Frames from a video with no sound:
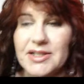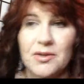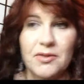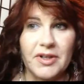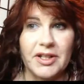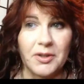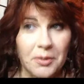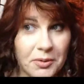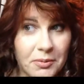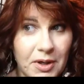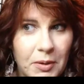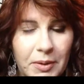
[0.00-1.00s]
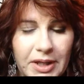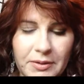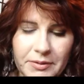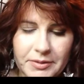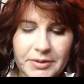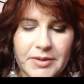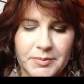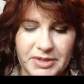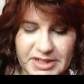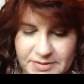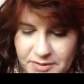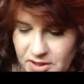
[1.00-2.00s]
So if I go the wrong way,
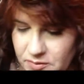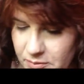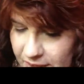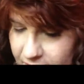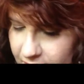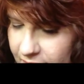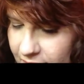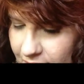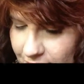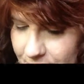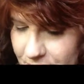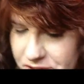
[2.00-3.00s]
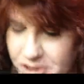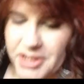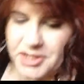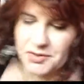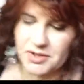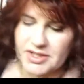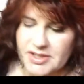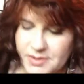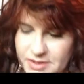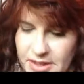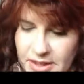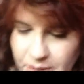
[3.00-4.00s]
please forgive me. I'm going to try to do this
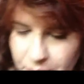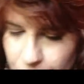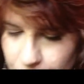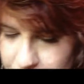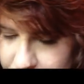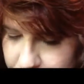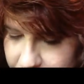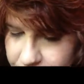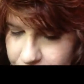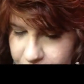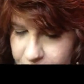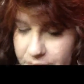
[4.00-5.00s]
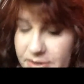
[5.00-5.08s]
real quick for you.